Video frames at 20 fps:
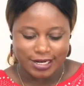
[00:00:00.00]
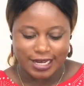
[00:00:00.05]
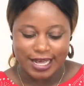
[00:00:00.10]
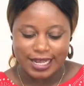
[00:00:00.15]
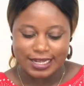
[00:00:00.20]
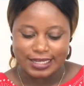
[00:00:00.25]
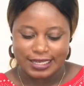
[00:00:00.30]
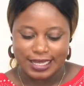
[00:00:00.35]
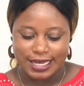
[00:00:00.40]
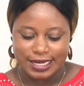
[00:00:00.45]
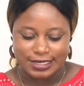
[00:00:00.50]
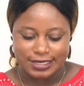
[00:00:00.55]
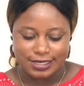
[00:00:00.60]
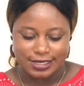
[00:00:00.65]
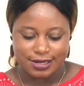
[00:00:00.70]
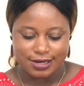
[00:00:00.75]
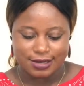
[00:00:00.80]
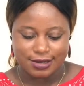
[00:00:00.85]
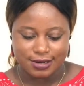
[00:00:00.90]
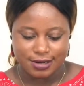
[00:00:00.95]
Can this
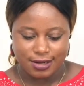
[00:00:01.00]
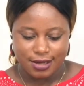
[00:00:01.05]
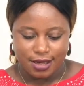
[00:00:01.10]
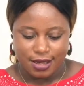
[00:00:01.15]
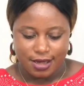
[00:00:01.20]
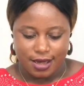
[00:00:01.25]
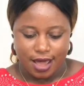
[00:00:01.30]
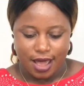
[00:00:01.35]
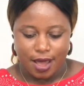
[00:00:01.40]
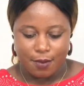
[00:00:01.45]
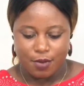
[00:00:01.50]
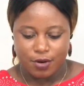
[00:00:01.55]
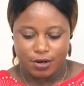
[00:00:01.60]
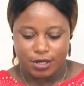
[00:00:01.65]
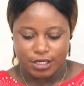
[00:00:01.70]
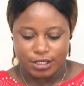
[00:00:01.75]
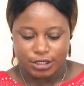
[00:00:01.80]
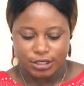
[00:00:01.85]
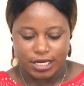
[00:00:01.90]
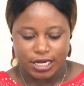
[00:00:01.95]

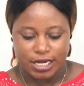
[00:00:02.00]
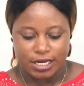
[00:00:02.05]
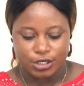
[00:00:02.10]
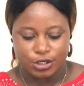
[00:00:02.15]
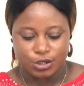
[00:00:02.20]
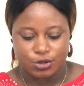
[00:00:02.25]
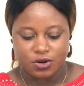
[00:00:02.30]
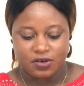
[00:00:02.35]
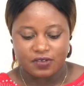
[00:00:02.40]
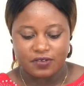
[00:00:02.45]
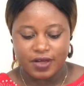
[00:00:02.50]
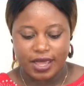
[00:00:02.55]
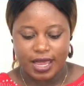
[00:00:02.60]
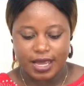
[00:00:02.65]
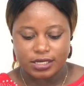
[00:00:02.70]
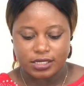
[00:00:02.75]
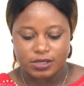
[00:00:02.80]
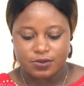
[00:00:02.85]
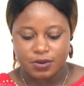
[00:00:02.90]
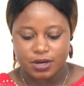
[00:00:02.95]
abolish the issue of
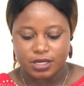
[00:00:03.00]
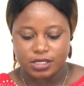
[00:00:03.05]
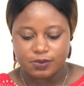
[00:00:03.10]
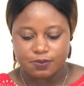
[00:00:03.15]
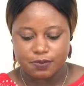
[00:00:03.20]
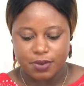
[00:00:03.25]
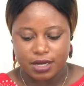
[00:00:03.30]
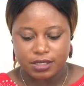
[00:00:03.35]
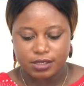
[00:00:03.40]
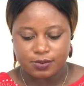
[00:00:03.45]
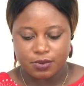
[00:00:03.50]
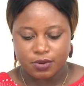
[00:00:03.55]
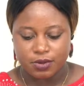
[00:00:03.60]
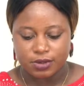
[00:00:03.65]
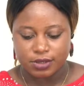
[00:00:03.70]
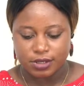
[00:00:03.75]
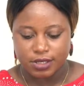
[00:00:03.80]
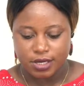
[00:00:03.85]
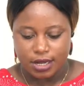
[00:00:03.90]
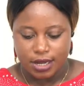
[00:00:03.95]
express
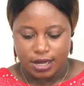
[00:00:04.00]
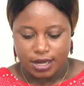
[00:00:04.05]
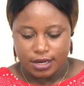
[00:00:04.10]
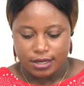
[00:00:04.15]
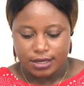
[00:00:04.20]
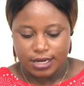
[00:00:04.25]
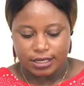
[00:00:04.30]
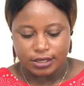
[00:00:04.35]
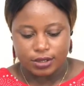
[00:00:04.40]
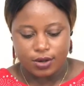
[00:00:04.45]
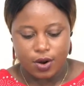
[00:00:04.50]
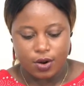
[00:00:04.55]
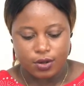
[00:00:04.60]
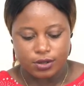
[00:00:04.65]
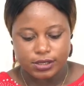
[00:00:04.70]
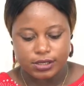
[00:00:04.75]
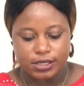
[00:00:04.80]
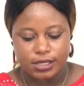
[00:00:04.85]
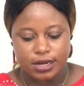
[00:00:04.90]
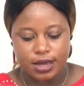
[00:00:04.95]
passport that
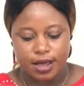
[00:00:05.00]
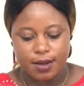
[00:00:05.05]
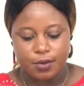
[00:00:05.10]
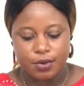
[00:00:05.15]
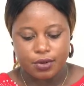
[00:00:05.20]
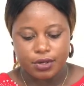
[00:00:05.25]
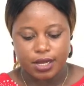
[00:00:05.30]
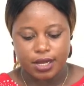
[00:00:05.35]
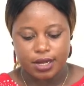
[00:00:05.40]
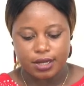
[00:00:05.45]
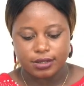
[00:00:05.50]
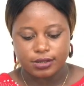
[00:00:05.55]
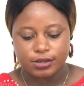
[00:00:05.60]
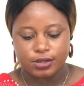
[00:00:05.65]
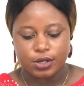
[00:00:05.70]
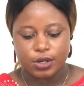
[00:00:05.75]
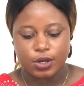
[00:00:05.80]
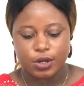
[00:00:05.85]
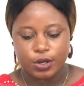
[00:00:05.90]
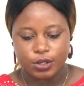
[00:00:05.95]
cost Cameroonians
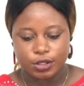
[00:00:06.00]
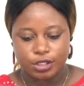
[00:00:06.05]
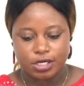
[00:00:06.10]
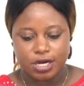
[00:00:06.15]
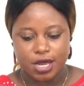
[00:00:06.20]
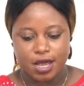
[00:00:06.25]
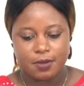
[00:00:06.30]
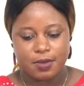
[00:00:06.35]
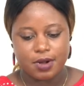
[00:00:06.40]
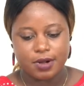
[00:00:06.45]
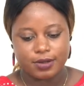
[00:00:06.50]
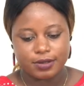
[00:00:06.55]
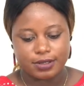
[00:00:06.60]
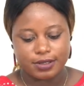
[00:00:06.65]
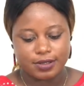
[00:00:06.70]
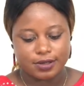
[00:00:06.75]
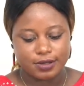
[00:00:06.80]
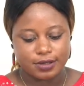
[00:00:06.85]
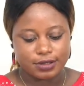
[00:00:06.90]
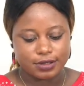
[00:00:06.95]
huge
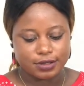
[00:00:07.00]
amounts?